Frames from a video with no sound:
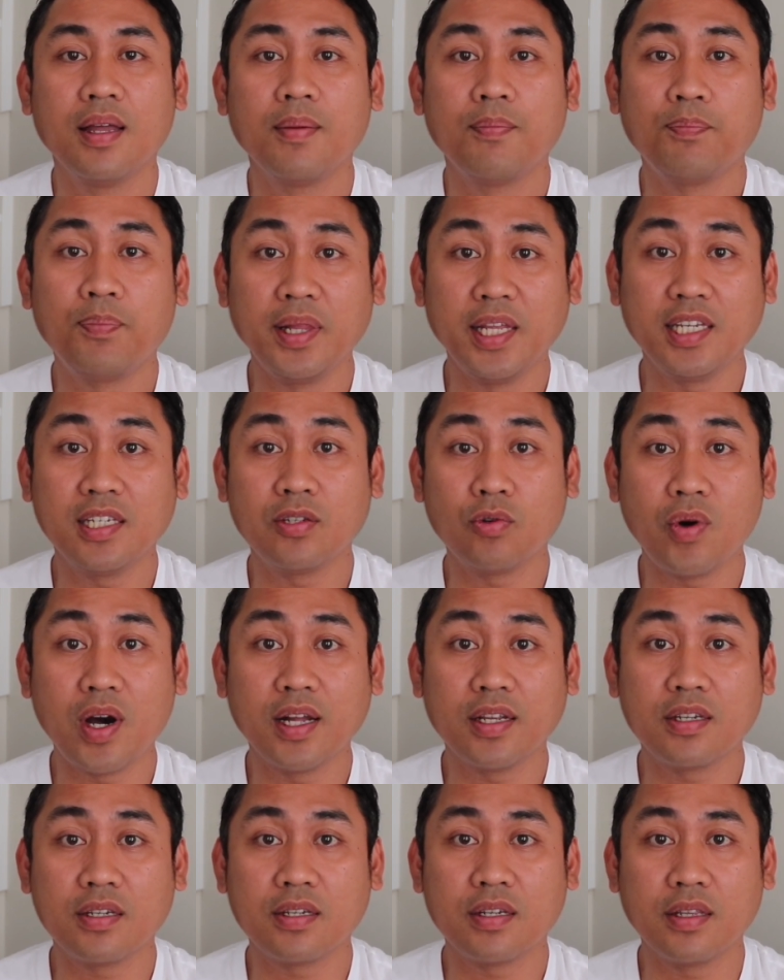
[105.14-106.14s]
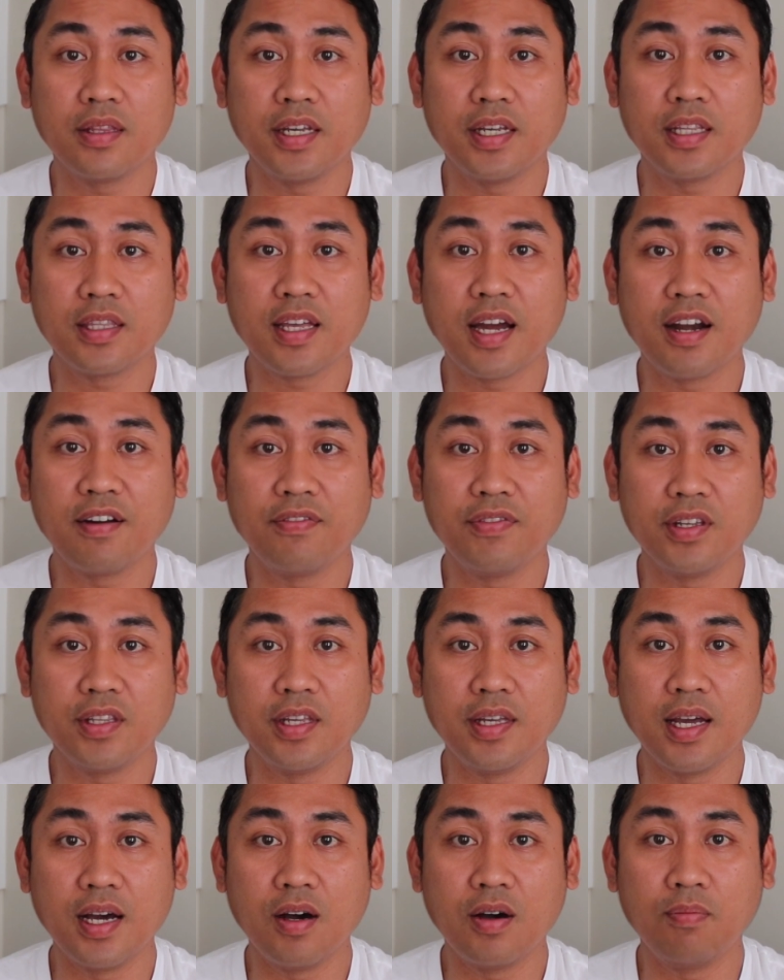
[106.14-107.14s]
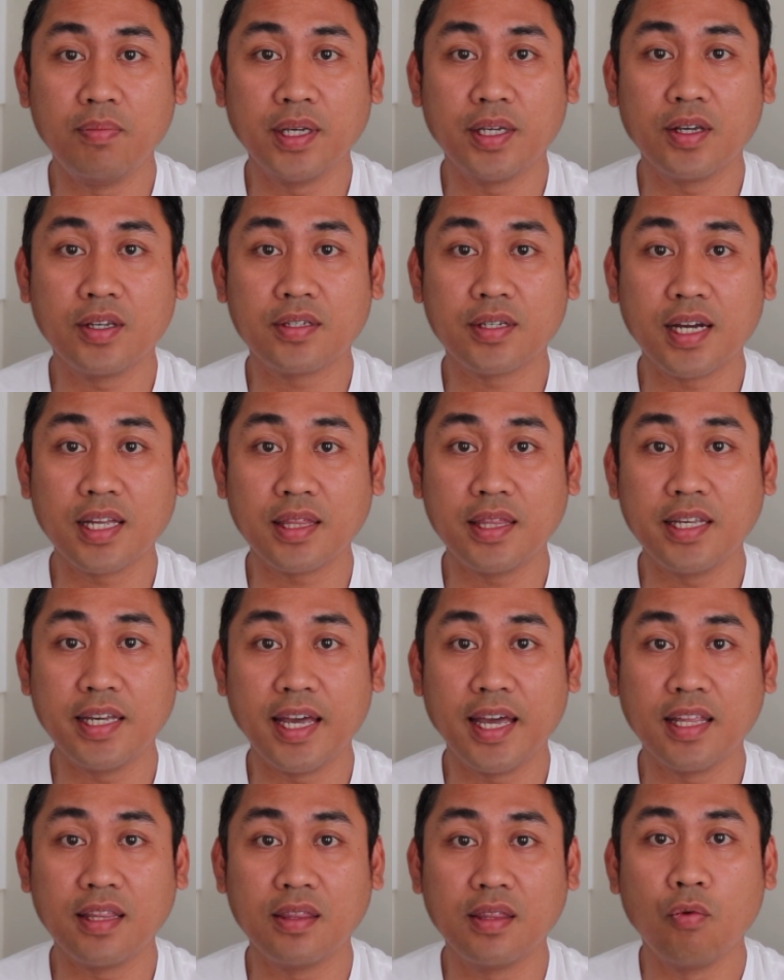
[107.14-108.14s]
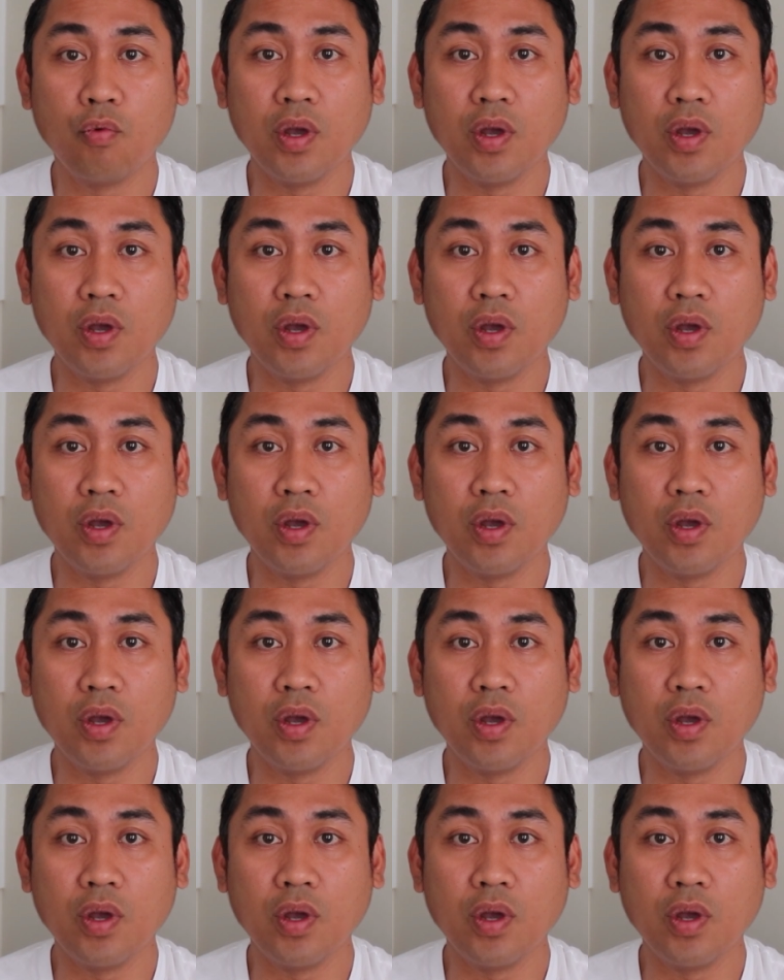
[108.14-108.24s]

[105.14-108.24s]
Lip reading: please watch the entire video because at the end